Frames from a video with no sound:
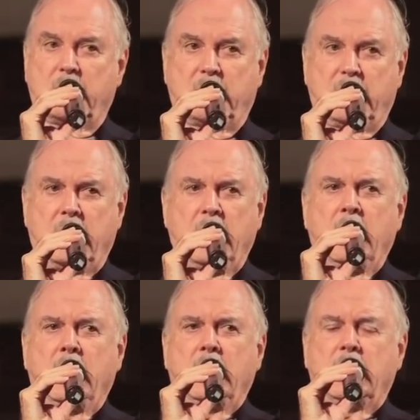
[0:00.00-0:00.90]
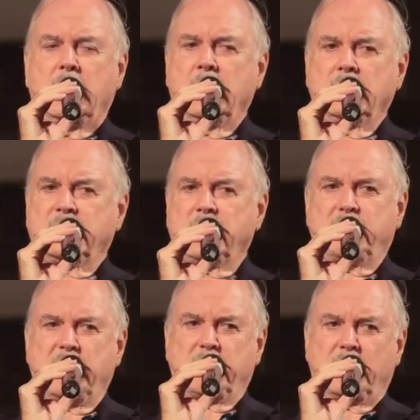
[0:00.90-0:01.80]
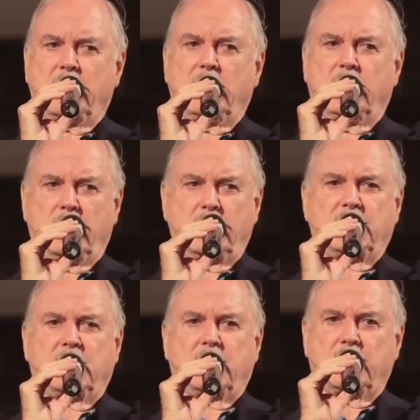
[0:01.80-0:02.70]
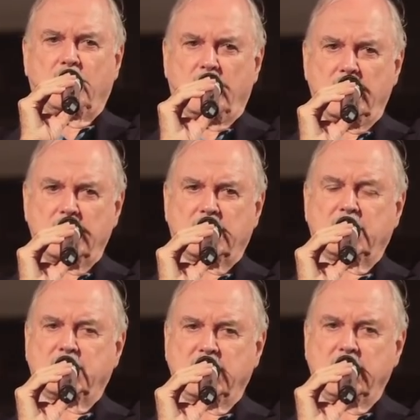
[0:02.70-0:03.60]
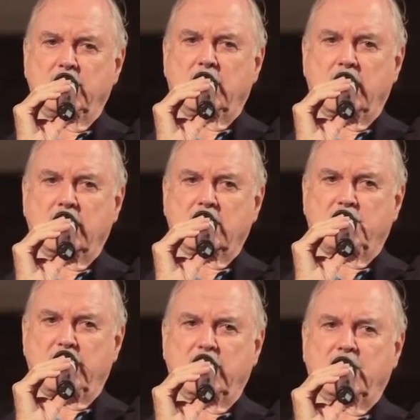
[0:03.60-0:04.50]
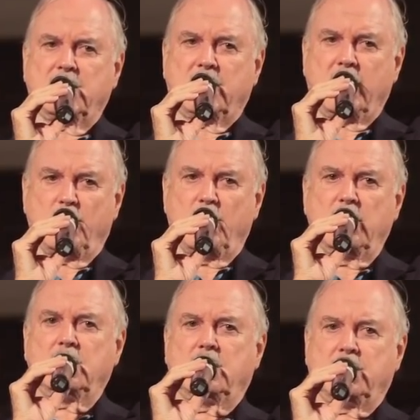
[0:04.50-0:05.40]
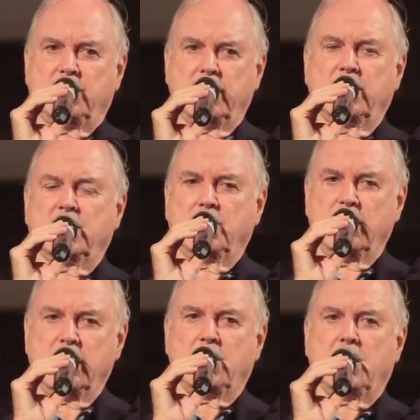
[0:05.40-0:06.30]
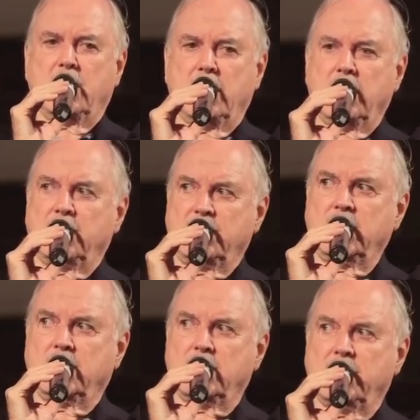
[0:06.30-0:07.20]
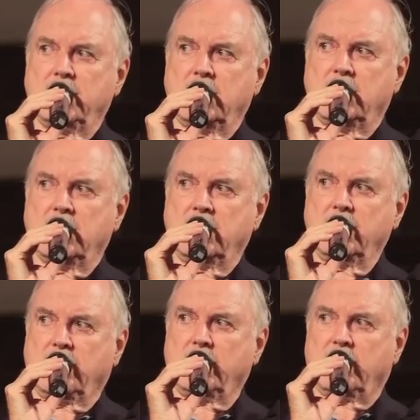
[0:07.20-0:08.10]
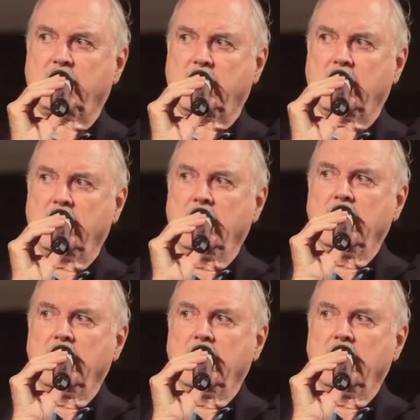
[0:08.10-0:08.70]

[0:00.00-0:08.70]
But you see, people always want a team like the Pythons. They want to think that we go out and have dinner every night. You see what I mean?